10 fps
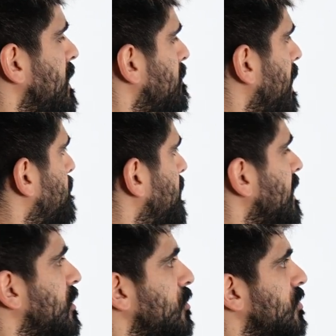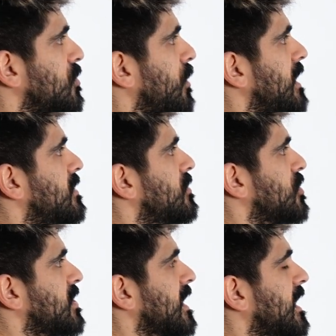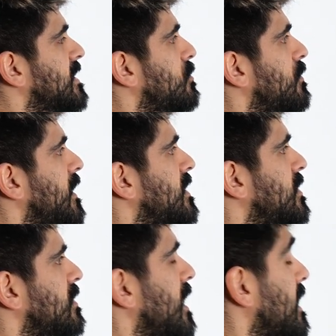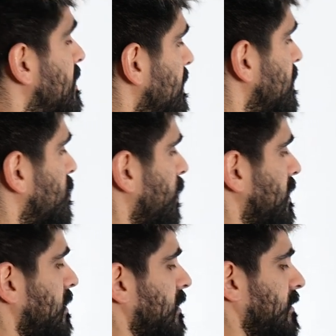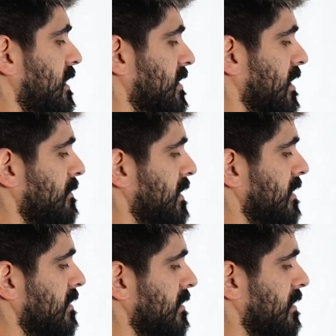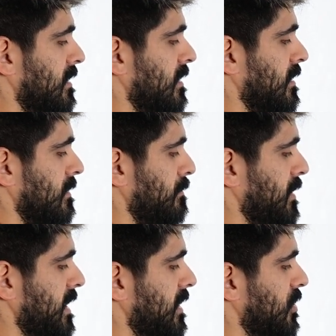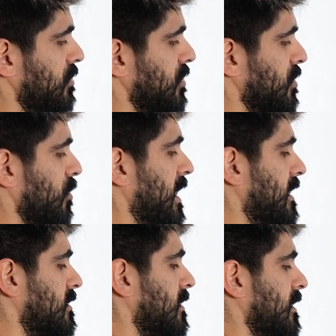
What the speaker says: be my PQ squared, just like I did with AC squared. It's gonna be PQ squared